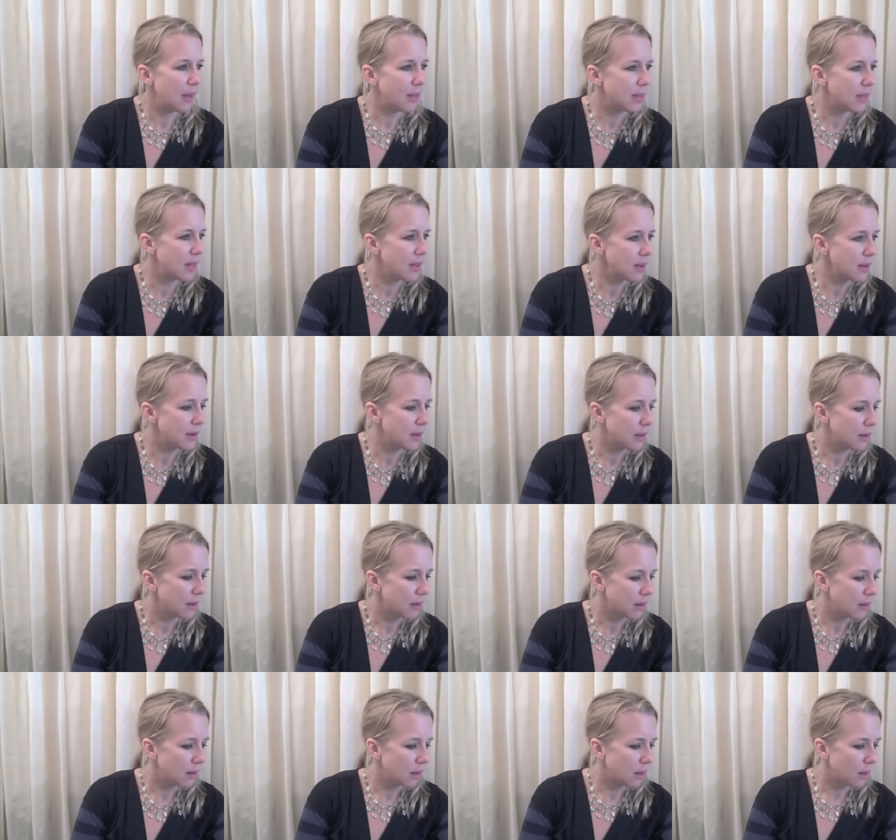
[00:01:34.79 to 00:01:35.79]
I think,
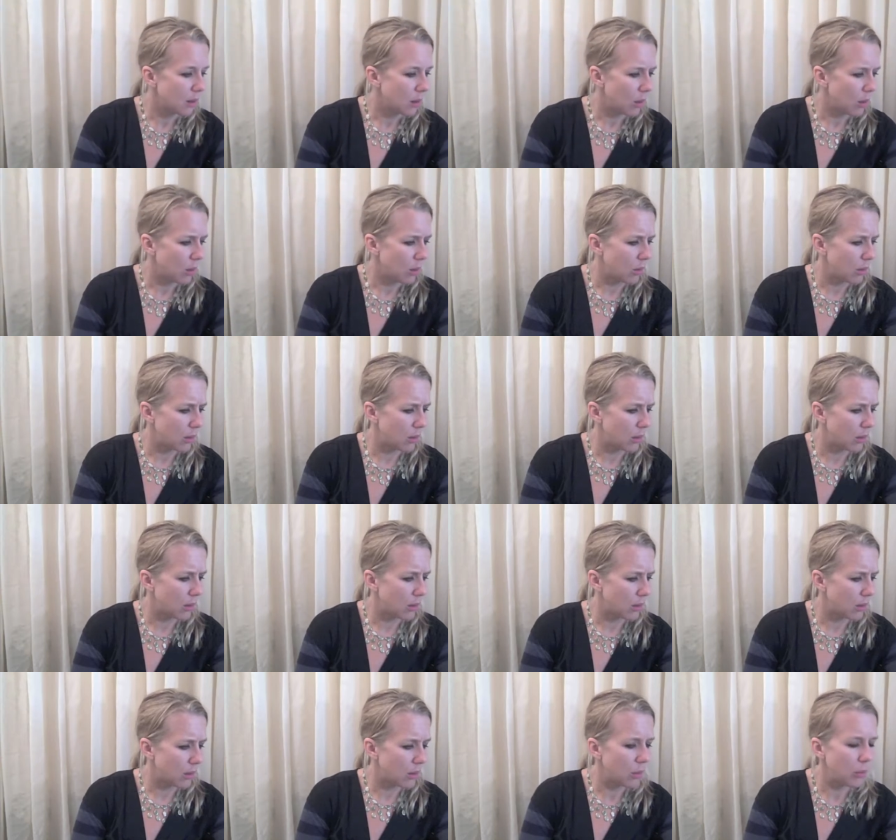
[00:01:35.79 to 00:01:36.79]

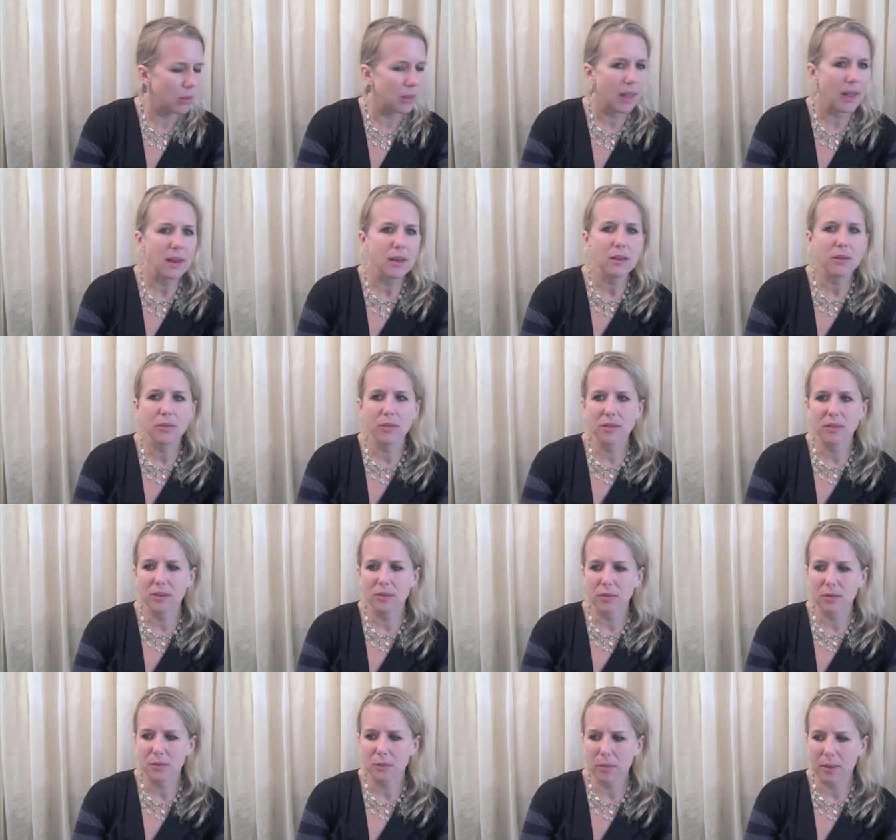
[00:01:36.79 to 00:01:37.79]
a lot of different
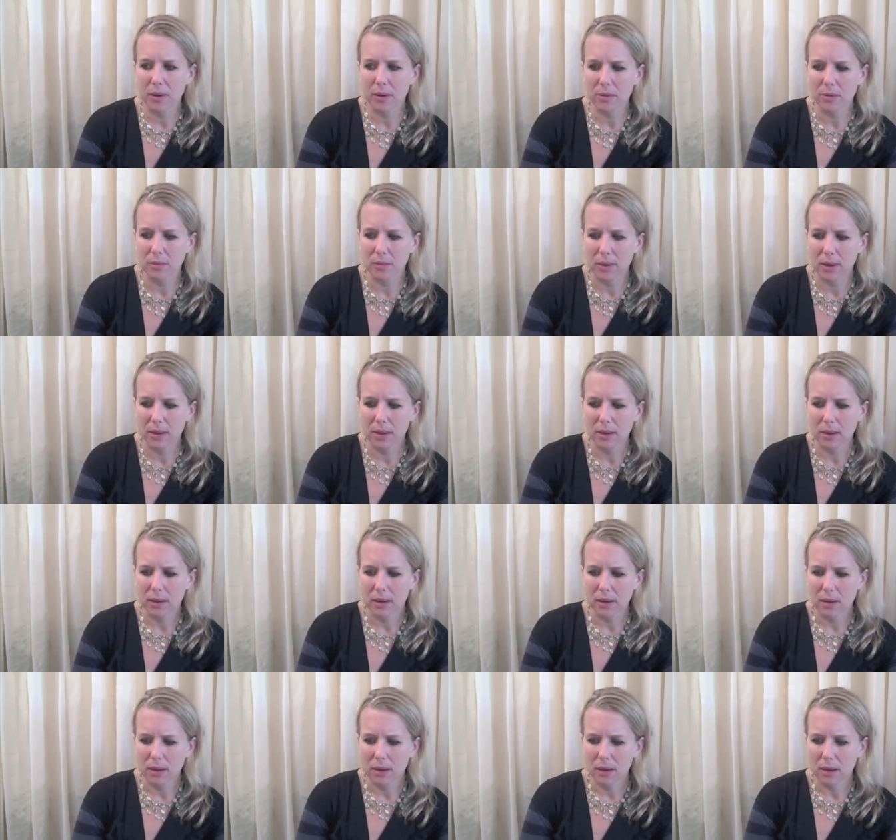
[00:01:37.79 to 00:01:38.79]
stuff inspires me.
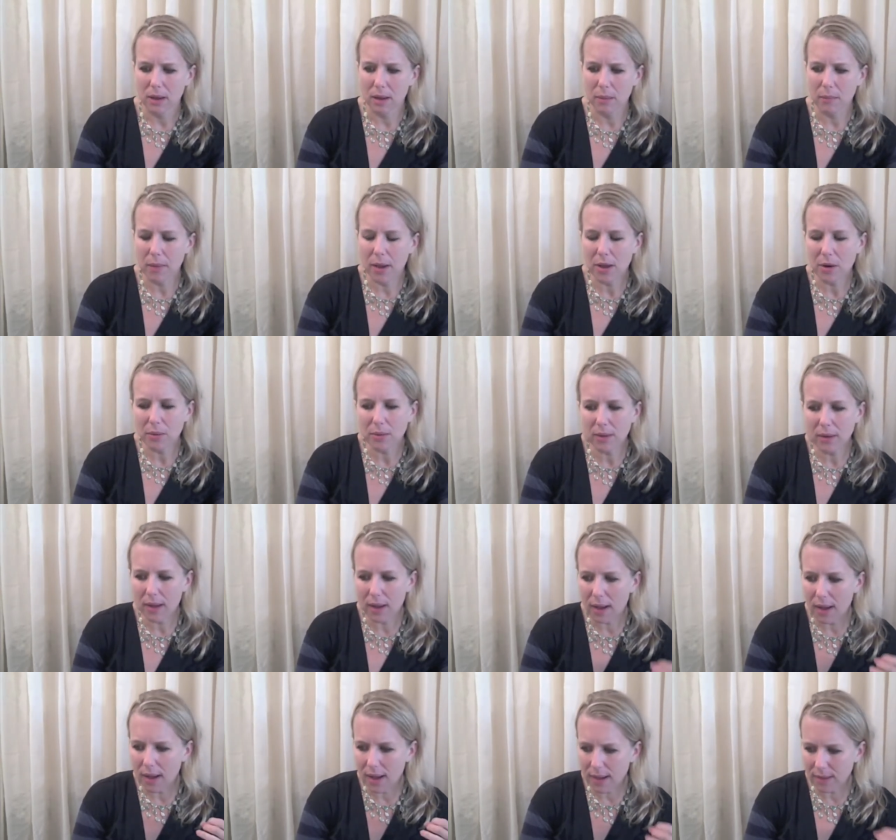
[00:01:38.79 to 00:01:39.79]
I don't
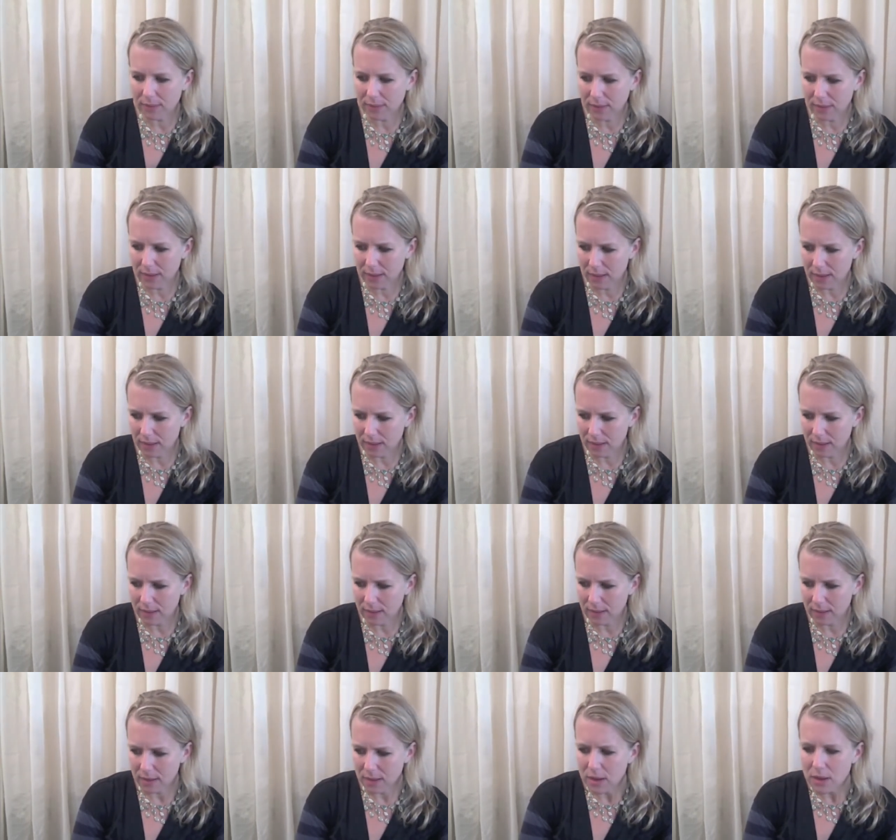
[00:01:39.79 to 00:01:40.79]
have
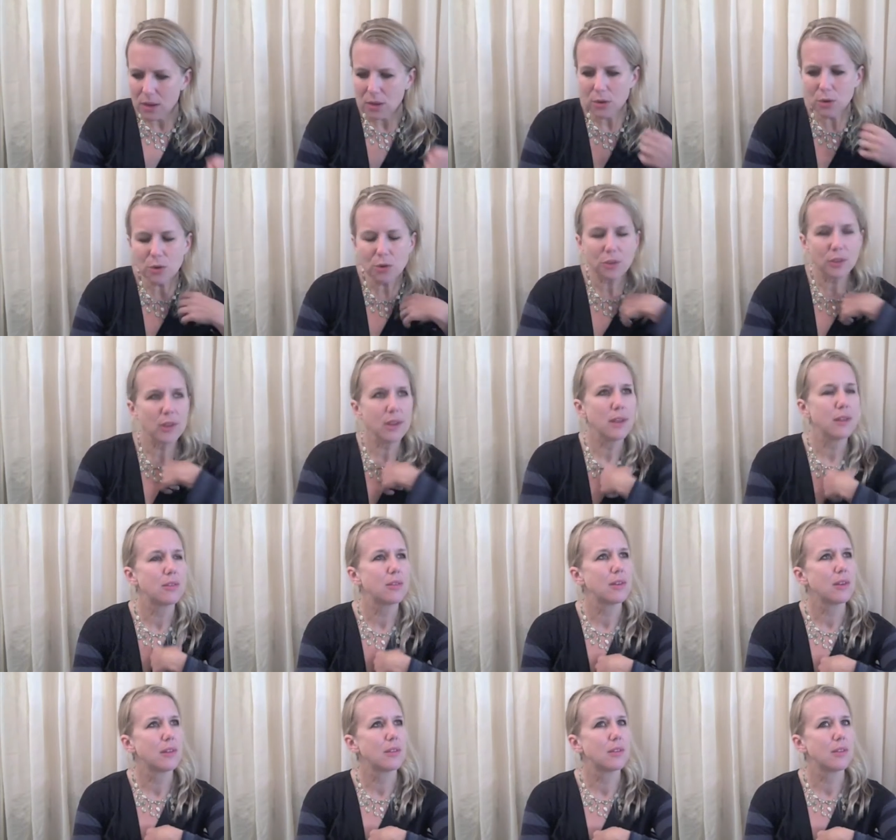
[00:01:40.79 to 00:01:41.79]
usually
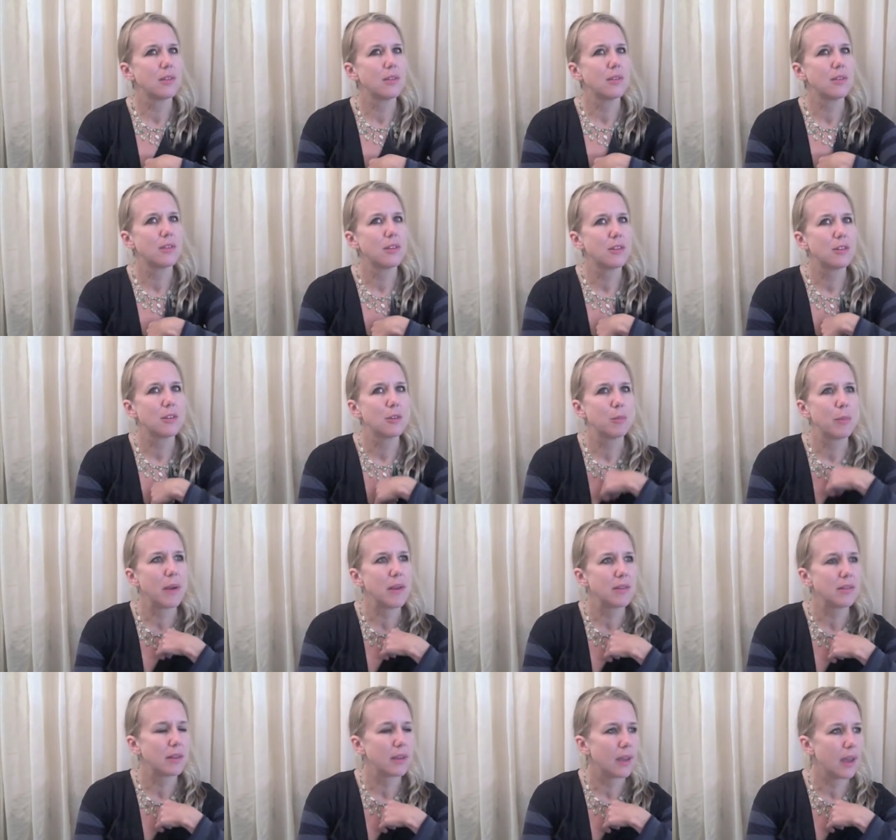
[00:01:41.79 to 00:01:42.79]
it's as
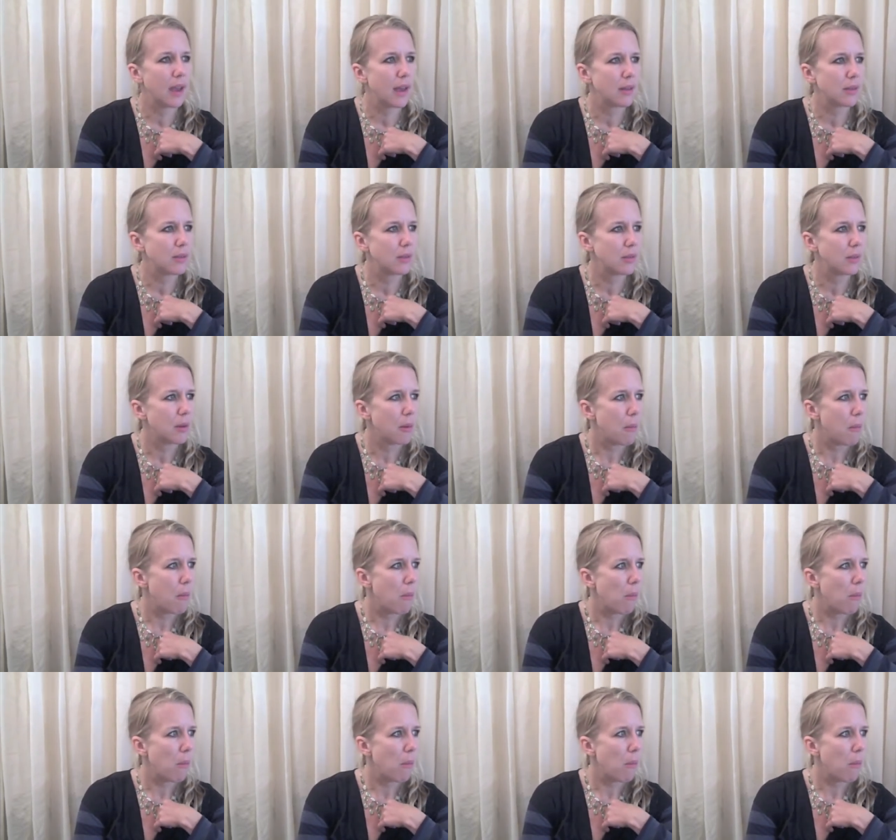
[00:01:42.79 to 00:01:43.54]
basic as,